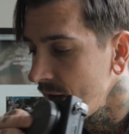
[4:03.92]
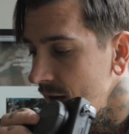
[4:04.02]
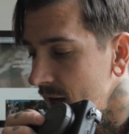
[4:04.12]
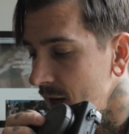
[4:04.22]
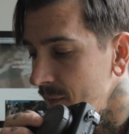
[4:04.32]

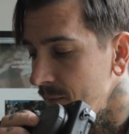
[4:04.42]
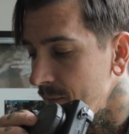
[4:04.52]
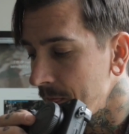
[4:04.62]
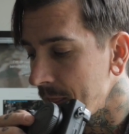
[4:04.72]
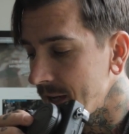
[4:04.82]
Um,
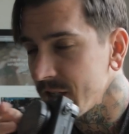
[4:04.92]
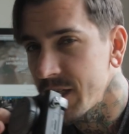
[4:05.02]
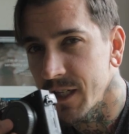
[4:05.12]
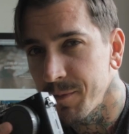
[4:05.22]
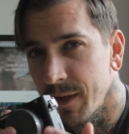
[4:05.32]
I
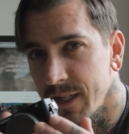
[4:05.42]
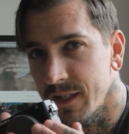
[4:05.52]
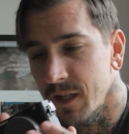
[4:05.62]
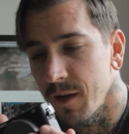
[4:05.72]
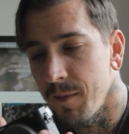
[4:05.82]
just didn't expect
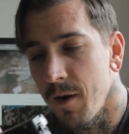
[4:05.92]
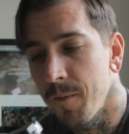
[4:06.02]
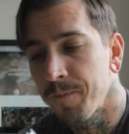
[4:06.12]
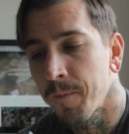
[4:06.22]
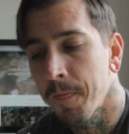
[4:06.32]
this to come out.